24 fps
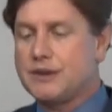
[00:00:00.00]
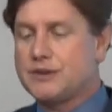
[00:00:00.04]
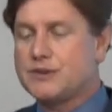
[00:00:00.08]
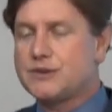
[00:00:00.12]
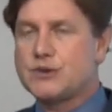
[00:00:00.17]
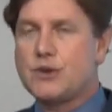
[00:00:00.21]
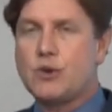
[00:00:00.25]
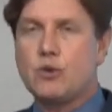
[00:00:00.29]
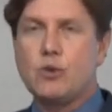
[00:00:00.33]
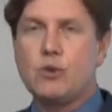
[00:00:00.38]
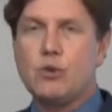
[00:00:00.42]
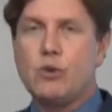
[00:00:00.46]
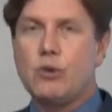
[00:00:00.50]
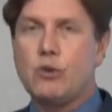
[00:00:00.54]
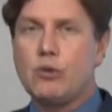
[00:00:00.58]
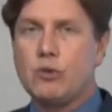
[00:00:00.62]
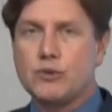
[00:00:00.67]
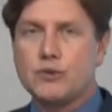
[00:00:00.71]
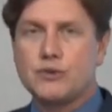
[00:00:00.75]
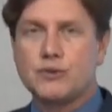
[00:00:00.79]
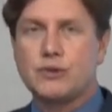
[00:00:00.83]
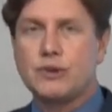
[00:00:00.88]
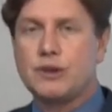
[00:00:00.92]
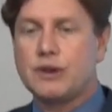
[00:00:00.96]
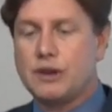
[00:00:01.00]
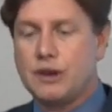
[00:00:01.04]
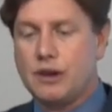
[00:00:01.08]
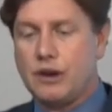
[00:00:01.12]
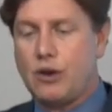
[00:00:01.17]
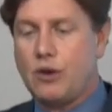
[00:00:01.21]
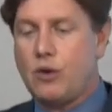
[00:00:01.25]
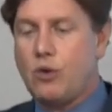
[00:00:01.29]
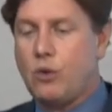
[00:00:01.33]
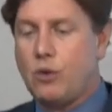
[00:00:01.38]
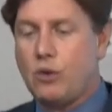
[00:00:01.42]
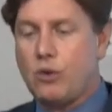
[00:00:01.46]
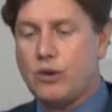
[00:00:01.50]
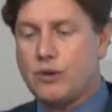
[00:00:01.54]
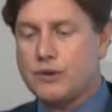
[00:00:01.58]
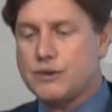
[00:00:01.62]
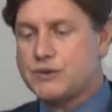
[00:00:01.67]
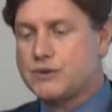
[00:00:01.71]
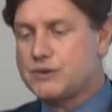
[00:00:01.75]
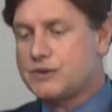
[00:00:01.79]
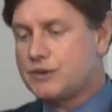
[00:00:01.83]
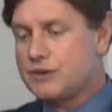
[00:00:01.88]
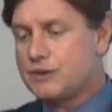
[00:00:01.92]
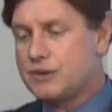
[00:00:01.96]
Schools,
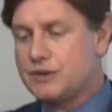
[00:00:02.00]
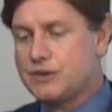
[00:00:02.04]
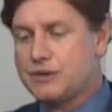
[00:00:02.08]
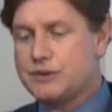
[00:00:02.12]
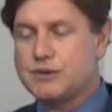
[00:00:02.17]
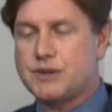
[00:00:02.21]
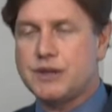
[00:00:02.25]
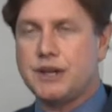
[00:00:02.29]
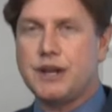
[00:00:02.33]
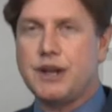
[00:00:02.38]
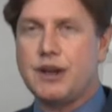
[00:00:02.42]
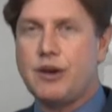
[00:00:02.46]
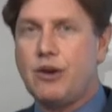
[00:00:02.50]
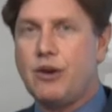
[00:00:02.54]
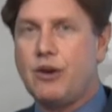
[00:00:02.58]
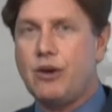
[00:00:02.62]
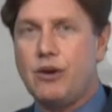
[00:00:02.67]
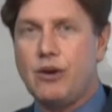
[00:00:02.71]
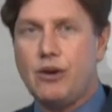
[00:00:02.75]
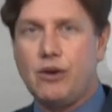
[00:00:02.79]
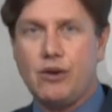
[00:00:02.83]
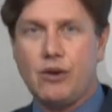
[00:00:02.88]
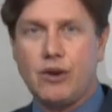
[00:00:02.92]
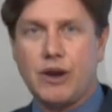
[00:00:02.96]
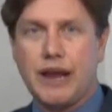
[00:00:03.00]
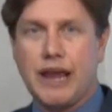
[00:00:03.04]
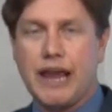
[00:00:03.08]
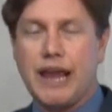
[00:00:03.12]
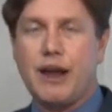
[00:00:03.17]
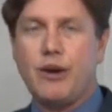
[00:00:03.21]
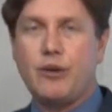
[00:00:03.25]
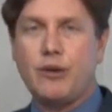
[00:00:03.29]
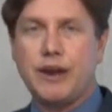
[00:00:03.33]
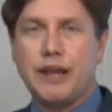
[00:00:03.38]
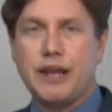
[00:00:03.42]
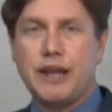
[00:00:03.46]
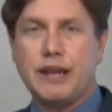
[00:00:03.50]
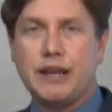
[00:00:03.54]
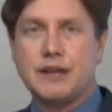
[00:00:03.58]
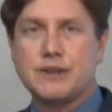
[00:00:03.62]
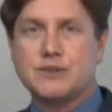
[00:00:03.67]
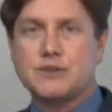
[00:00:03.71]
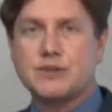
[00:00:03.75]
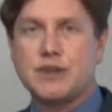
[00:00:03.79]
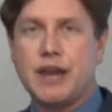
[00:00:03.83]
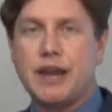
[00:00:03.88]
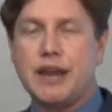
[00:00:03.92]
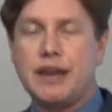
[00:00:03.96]
courts, city hall,
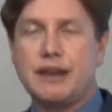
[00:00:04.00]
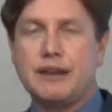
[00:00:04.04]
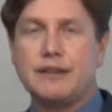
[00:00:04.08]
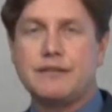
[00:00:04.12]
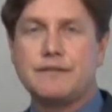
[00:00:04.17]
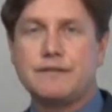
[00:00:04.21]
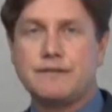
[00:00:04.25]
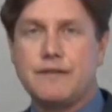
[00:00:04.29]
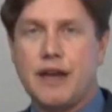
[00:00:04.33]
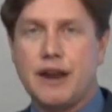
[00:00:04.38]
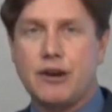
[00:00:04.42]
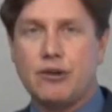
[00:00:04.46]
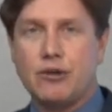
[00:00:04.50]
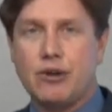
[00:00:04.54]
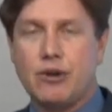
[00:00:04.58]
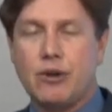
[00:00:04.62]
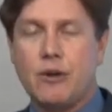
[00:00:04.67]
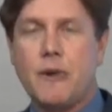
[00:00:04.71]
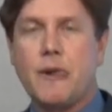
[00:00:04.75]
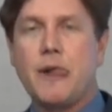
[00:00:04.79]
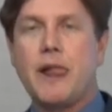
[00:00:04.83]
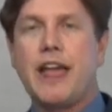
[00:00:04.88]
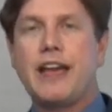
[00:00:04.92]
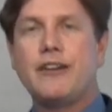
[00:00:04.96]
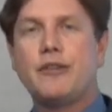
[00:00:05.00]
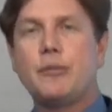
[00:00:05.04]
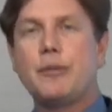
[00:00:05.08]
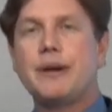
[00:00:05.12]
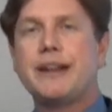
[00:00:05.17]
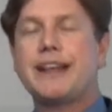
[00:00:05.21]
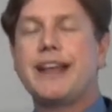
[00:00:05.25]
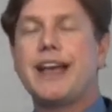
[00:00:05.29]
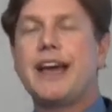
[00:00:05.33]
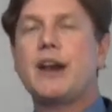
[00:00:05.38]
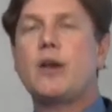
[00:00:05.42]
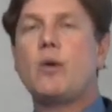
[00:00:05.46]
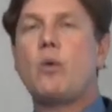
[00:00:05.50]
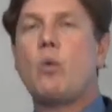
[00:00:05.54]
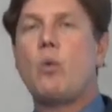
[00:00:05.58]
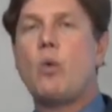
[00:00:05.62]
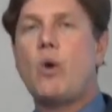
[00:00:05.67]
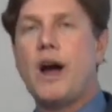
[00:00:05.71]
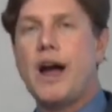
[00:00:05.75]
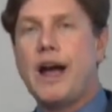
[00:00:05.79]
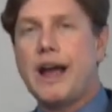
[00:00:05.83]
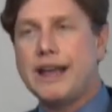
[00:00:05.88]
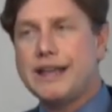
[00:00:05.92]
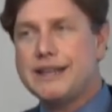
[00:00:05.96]
county, state, federal. Everybody kind of
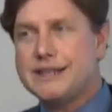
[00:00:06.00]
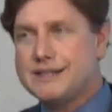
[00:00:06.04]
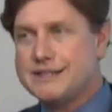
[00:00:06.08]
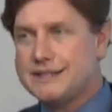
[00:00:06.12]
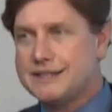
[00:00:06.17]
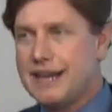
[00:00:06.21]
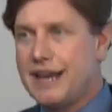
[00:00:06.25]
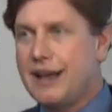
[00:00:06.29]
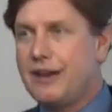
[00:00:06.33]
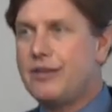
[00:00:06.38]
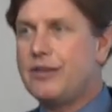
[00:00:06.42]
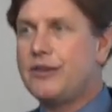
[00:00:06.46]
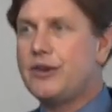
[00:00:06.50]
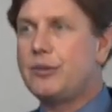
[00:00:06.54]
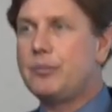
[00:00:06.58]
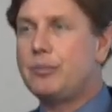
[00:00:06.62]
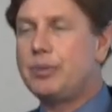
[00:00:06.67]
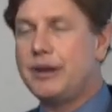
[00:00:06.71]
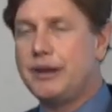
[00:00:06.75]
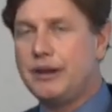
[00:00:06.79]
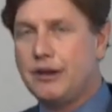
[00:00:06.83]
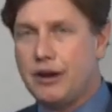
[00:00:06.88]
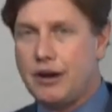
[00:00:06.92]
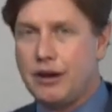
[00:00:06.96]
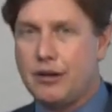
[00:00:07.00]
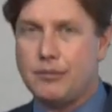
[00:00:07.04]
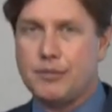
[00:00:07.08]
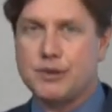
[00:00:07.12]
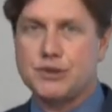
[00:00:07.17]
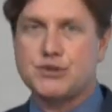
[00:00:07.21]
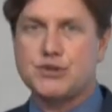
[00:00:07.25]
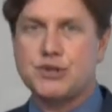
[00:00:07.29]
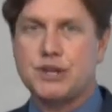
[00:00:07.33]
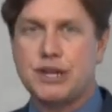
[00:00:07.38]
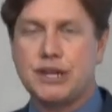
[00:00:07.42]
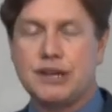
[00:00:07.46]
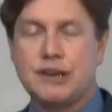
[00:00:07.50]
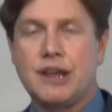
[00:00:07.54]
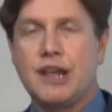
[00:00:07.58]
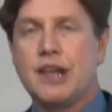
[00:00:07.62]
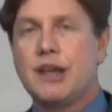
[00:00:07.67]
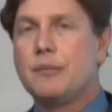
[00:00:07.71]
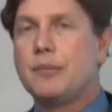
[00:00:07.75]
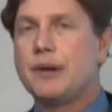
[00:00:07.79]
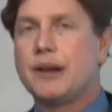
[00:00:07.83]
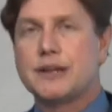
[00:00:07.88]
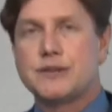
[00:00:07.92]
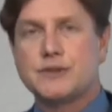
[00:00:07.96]
winds down their PR machine
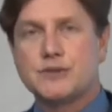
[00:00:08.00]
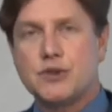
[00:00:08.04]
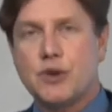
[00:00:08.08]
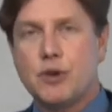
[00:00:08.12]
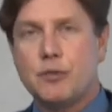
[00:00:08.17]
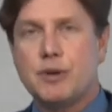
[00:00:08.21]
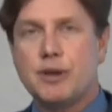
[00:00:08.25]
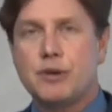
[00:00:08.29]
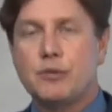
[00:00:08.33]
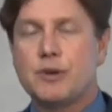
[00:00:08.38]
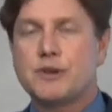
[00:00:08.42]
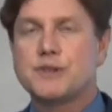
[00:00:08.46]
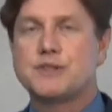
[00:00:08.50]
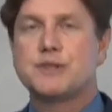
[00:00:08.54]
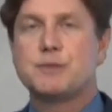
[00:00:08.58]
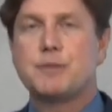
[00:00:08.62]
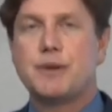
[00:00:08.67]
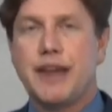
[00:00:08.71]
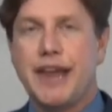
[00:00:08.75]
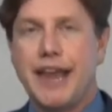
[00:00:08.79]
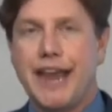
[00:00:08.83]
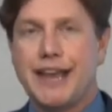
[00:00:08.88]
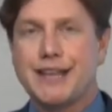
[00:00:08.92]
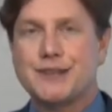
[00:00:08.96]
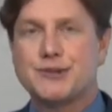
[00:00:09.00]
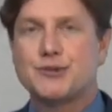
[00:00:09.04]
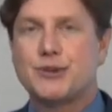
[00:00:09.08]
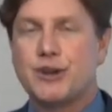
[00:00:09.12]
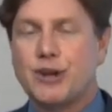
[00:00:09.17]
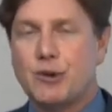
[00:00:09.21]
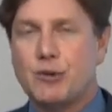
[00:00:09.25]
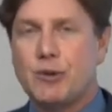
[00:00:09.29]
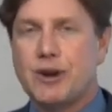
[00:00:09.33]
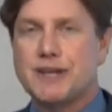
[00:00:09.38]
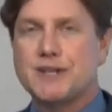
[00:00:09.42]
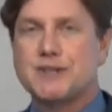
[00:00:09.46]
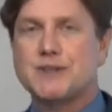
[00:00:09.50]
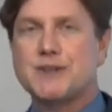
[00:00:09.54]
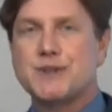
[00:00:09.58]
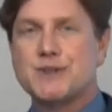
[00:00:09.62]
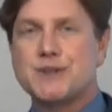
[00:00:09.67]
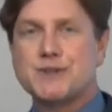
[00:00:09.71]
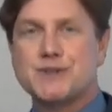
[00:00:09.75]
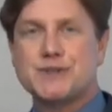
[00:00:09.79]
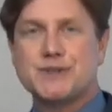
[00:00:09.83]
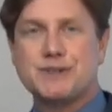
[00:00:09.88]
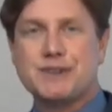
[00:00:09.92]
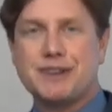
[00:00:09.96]
because nobody wants to be answering
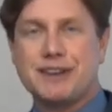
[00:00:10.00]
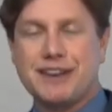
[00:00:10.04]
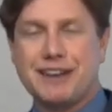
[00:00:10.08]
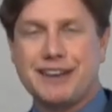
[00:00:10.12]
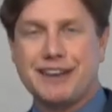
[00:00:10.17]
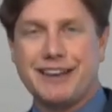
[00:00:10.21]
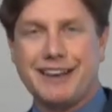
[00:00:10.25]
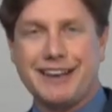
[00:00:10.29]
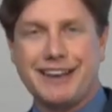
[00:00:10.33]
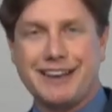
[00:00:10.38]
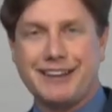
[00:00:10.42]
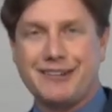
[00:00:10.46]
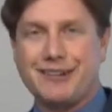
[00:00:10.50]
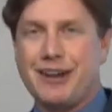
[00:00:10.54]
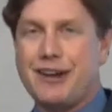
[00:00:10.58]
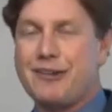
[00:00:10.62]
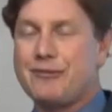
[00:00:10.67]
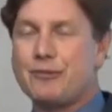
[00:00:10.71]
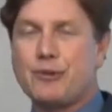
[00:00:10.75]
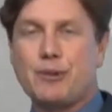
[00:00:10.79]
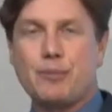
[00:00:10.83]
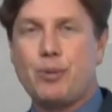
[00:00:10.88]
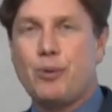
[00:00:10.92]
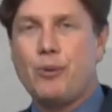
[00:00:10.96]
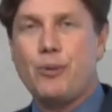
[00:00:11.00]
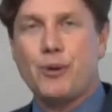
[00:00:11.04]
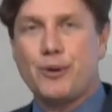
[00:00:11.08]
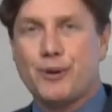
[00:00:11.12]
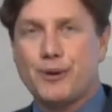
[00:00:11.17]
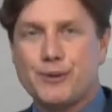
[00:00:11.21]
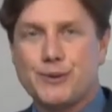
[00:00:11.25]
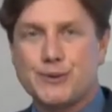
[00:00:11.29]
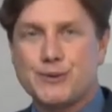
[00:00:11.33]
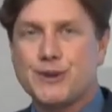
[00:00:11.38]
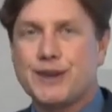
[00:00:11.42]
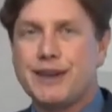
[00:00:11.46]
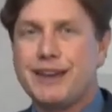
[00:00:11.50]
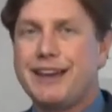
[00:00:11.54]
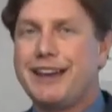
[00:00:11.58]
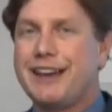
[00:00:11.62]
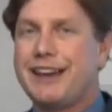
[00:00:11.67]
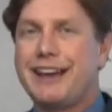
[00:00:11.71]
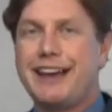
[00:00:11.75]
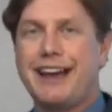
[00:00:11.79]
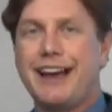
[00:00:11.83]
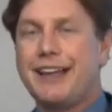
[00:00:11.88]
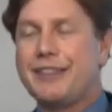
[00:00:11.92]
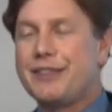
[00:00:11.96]
questions uh, of reporters
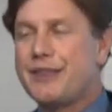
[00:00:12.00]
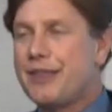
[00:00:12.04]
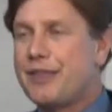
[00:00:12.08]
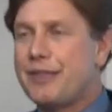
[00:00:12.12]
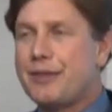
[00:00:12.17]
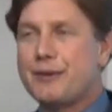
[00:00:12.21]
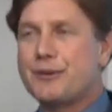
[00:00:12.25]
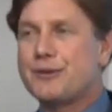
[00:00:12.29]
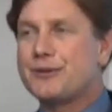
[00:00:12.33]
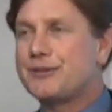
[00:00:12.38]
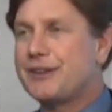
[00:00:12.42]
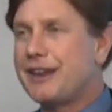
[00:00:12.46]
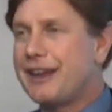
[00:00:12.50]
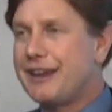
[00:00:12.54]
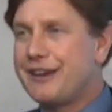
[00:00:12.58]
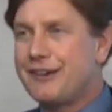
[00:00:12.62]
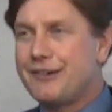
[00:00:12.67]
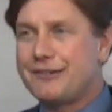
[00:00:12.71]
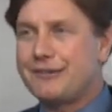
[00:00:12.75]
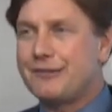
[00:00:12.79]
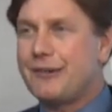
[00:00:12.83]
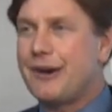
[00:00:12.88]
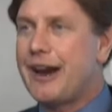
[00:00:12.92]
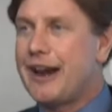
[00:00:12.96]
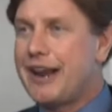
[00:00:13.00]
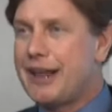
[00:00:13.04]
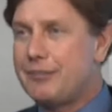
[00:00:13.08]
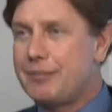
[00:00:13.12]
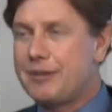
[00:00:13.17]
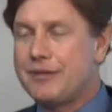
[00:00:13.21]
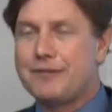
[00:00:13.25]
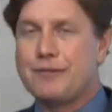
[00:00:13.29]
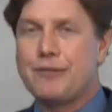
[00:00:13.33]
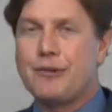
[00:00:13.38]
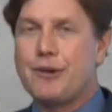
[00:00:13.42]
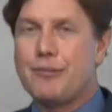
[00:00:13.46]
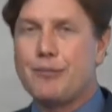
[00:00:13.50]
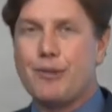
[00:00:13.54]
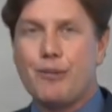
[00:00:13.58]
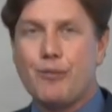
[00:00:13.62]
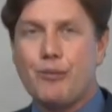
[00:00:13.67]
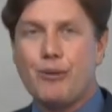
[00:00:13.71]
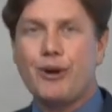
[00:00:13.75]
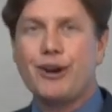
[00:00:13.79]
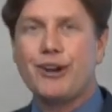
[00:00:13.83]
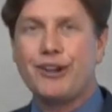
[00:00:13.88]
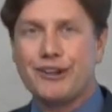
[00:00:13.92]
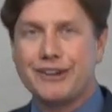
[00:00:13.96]
on the Thursday or Friday before
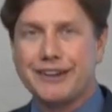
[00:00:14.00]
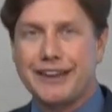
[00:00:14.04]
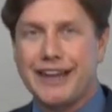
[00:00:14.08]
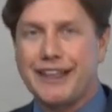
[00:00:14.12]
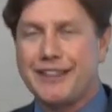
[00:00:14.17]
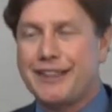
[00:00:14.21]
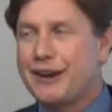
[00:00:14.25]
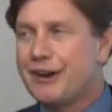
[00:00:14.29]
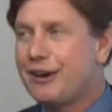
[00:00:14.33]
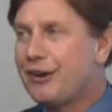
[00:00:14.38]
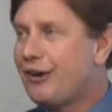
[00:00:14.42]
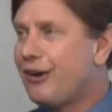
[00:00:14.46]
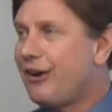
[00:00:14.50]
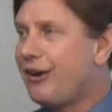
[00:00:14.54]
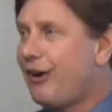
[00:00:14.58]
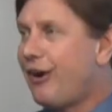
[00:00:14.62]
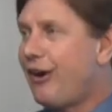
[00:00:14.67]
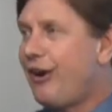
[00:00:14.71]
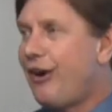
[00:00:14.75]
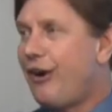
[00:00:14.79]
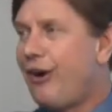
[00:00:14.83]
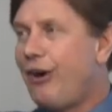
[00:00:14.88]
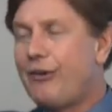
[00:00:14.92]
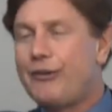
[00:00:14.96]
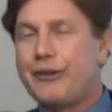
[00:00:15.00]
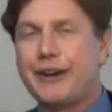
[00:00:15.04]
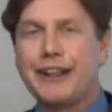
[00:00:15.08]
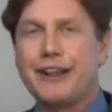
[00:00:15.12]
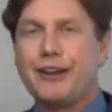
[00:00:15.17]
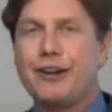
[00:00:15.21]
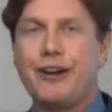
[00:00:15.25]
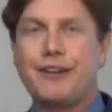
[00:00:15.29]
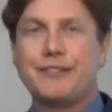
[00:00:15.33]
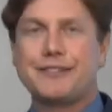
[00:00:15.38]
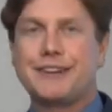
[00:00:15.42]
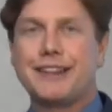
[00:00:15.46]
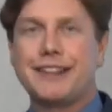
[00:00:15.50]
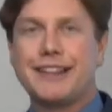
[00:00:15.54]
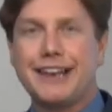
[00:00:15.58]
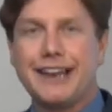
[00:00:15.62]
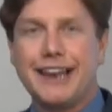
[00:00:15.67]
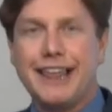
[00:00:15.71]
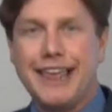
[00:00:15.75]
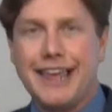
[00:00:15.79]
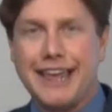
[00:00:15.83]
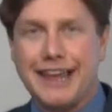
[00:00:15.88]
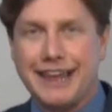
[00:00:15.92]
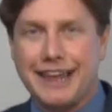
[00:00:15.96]
Memorial Day. They're already off to
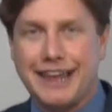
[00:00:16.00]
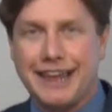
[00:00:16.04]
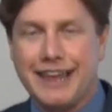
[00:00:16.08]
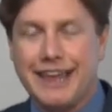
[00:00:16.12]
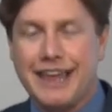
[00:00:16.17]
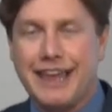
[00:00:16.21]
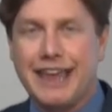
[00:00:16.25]
the lake.